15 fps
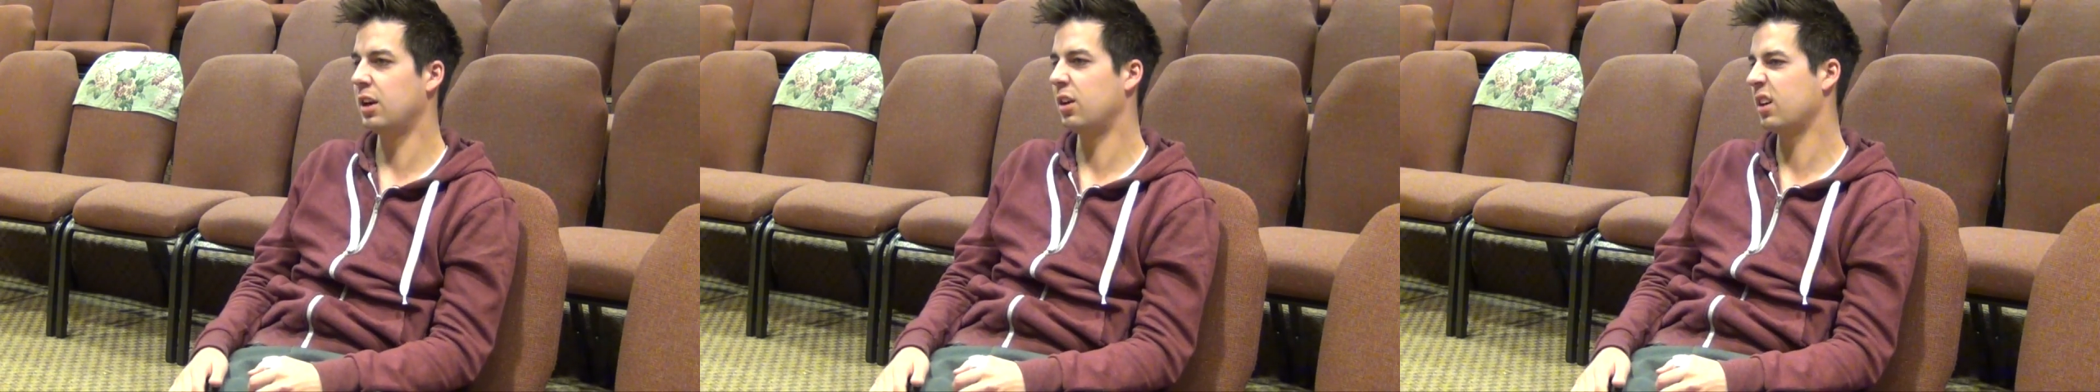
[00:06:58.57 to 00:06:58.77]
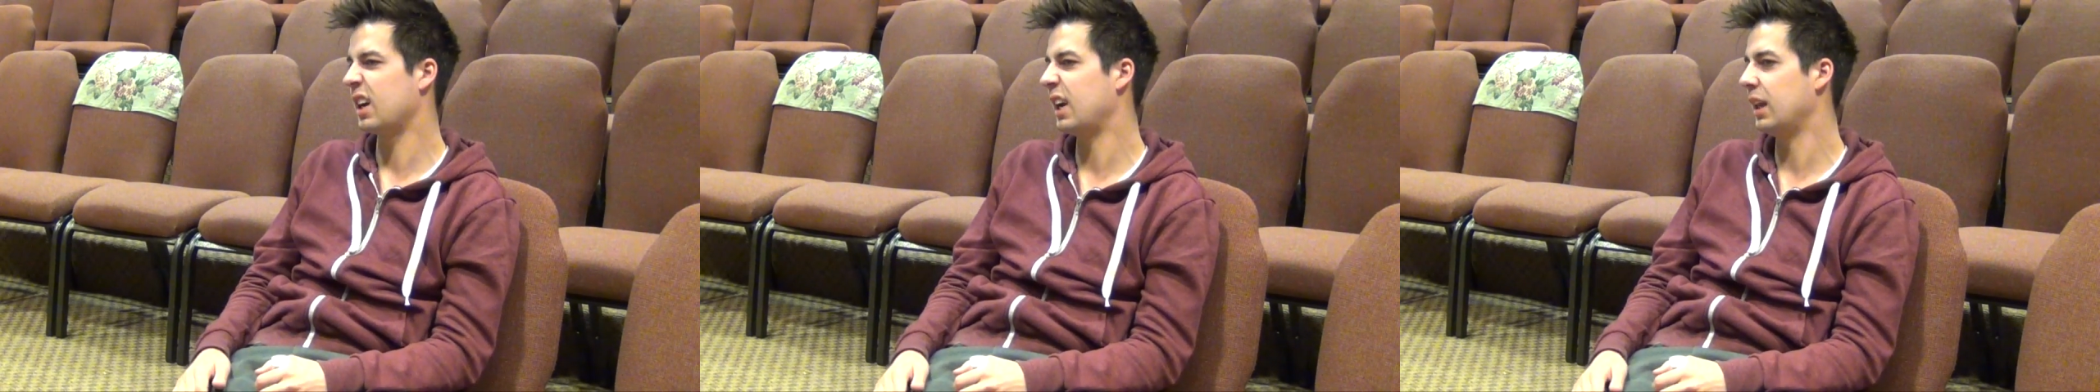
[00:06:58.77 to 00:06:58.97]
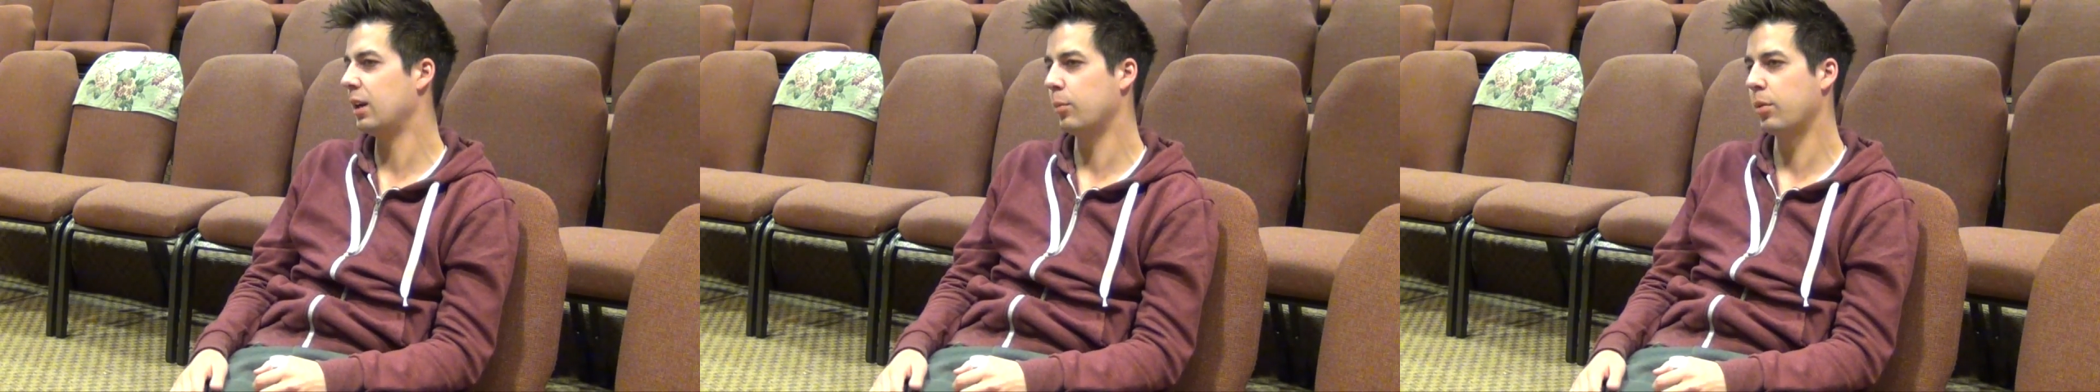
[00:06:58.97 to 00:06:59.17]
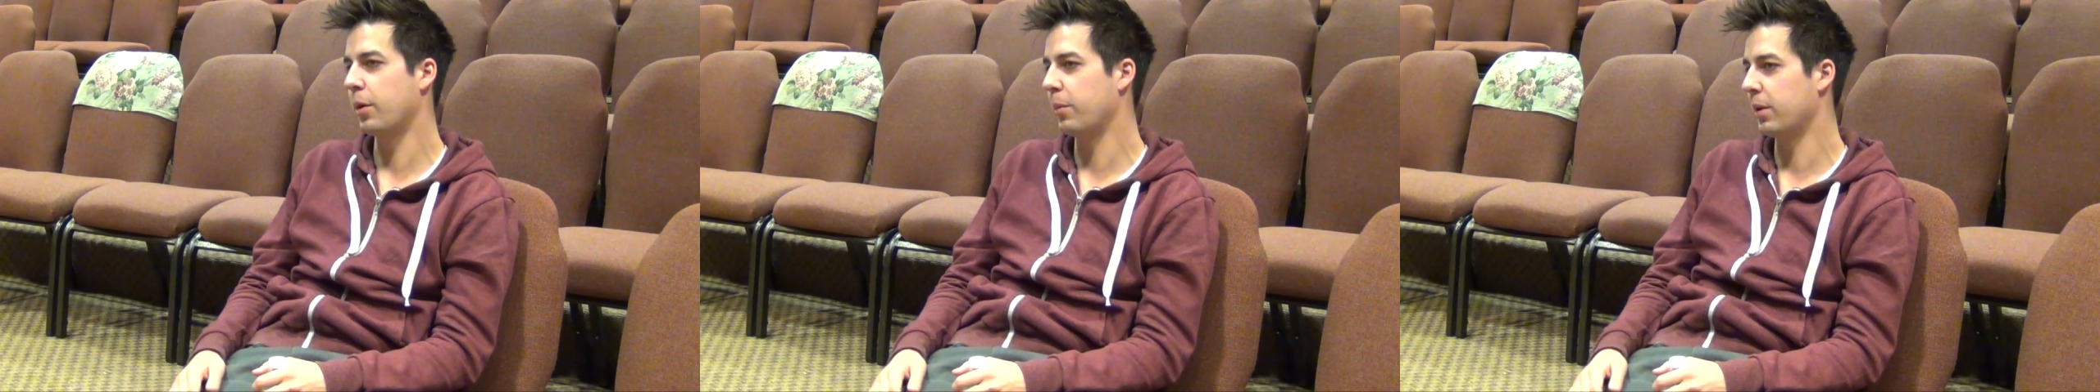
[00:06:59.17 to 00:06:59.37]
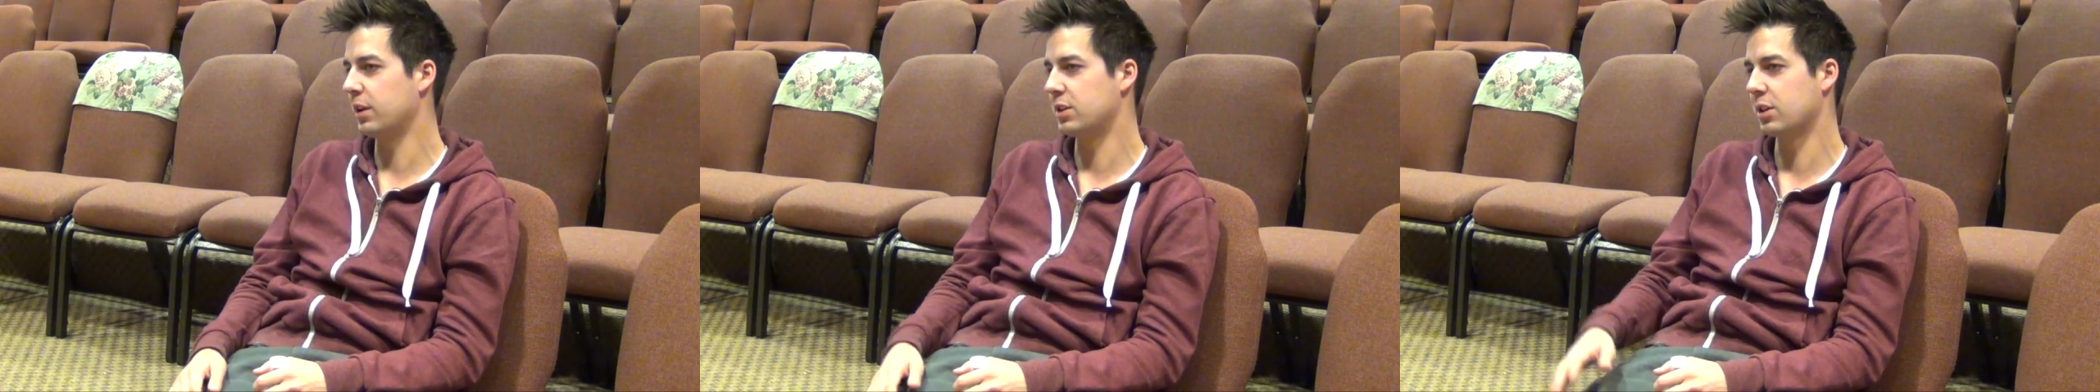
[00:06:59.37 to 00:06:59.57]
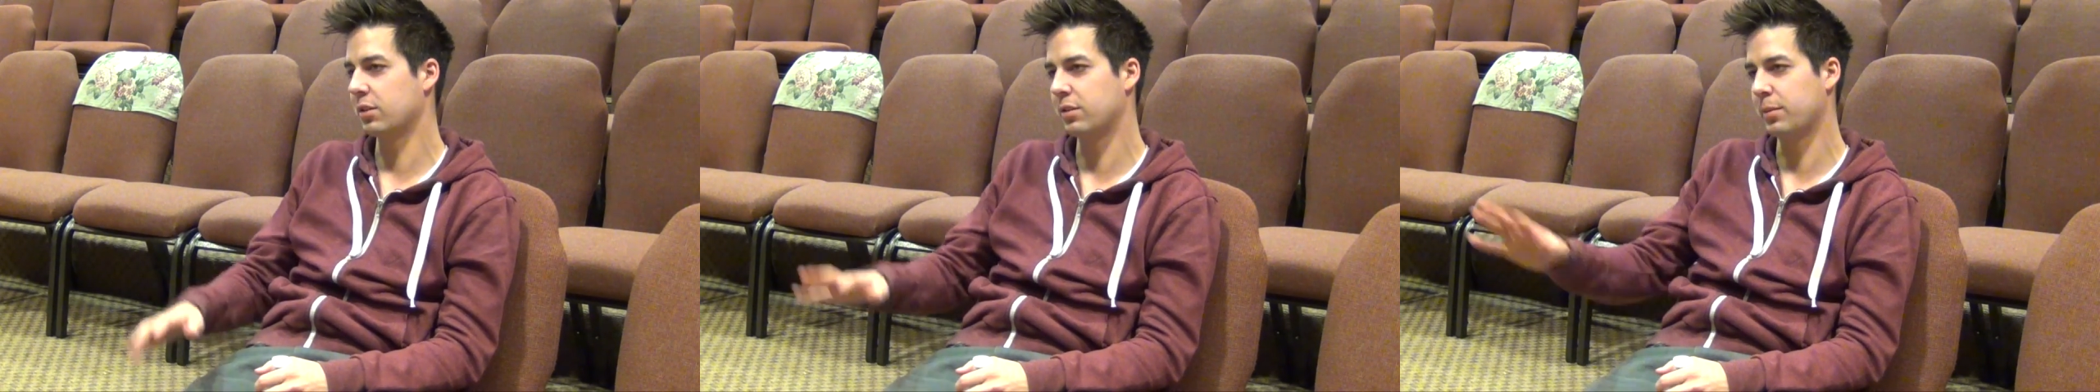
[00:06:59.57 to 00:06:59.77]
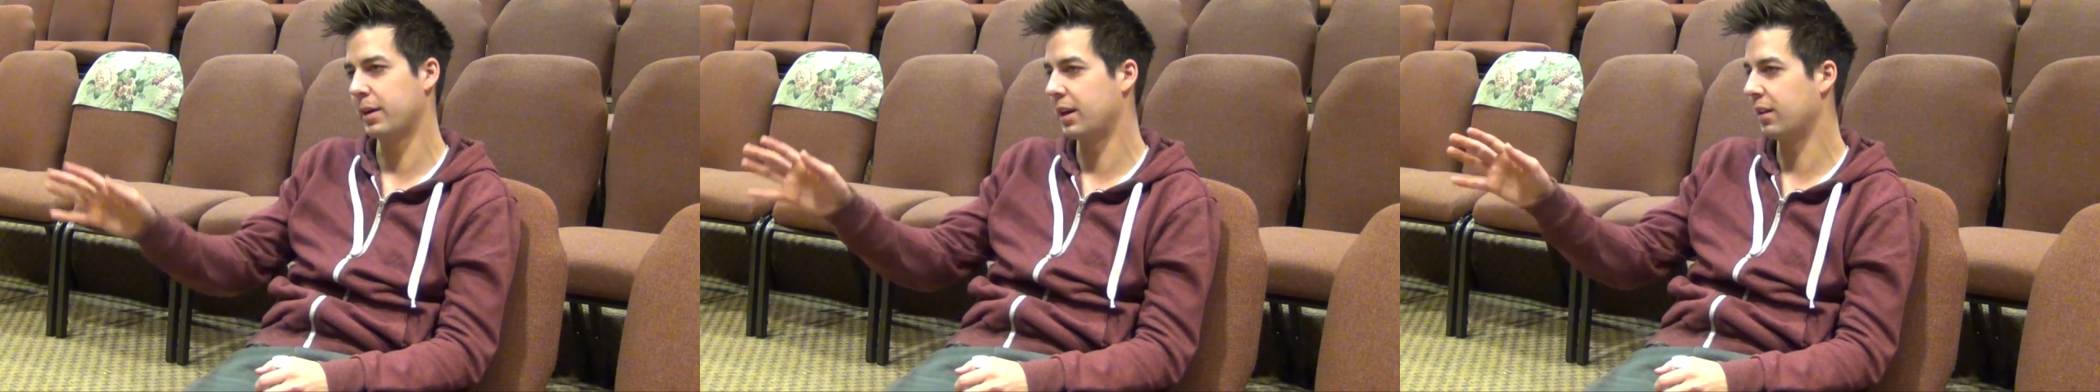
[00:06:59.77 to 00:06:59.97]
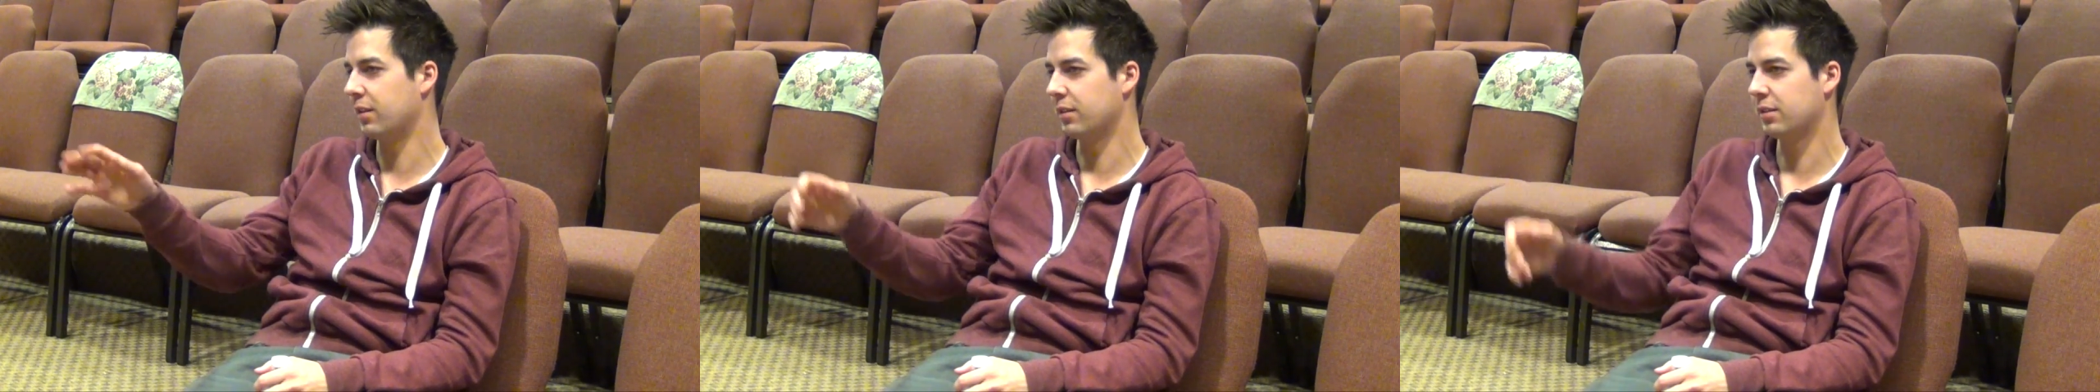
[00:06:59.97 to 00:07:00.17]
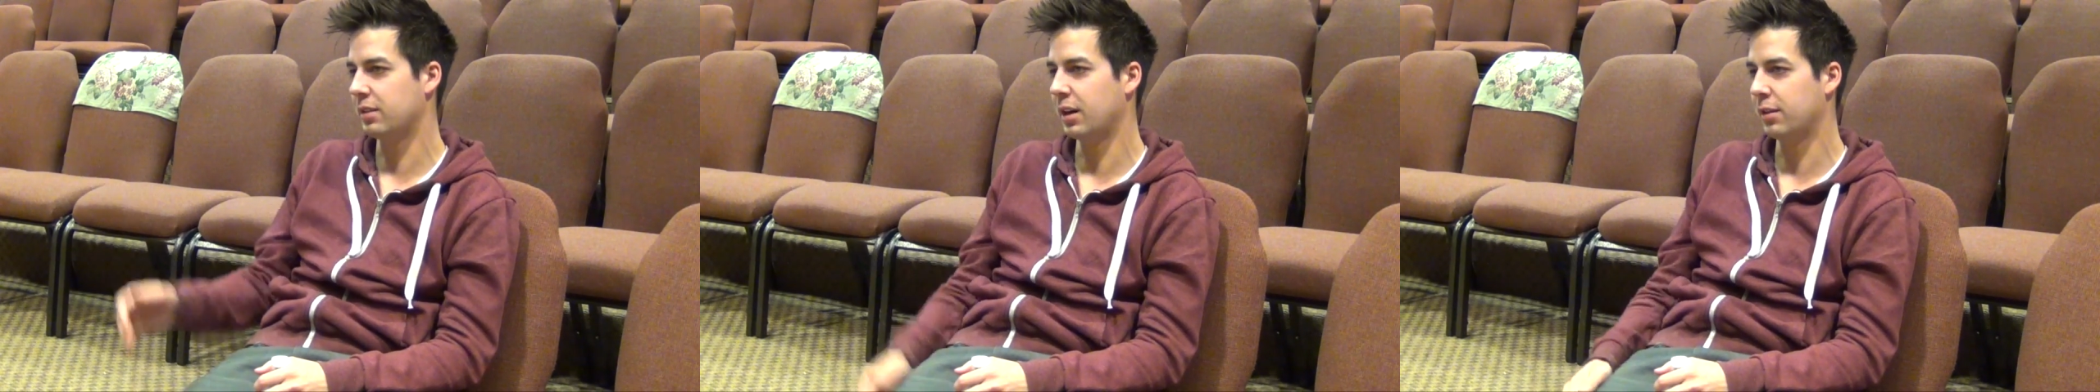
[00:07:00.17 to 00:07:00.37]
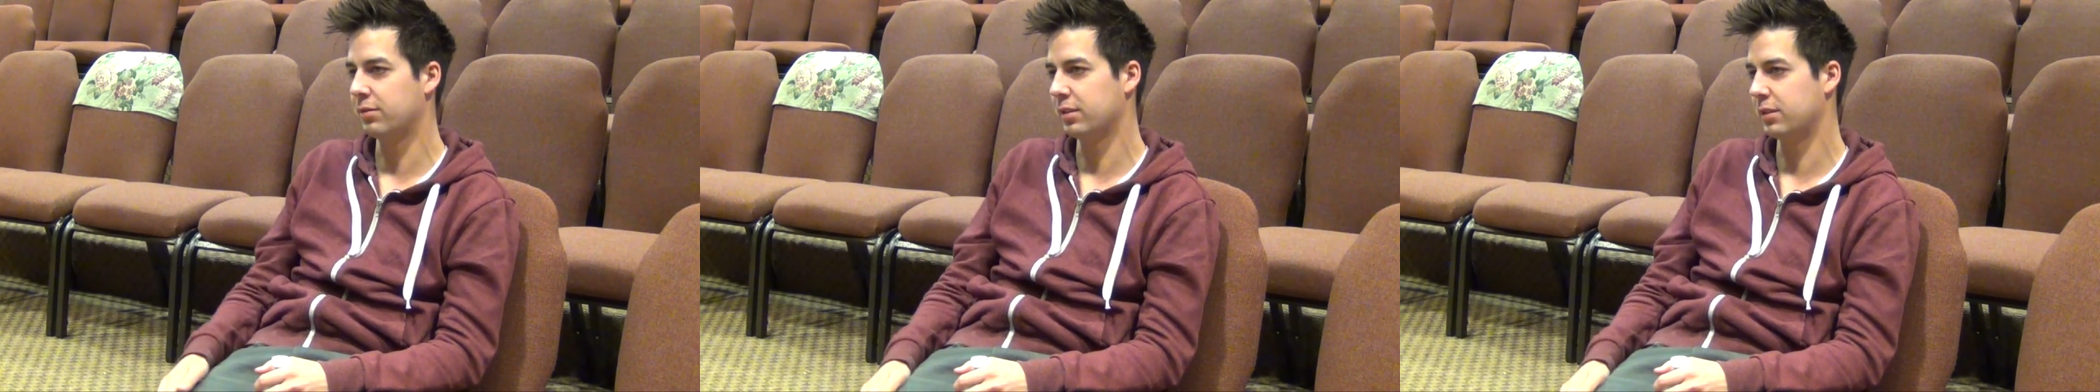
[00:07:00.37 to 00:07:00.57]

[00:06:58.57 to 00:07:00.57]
all kind of inappropriate jokes about other stuff.